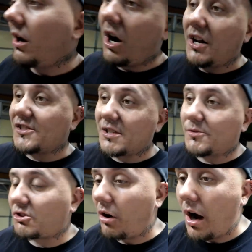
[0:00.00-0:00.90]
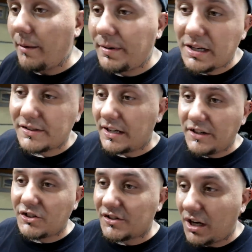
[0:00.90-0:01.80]
Unsubscribe because the
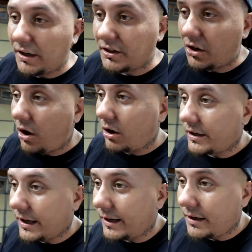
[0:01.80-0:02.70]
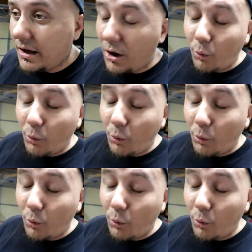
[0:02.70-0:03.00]
engine's not in the car yet.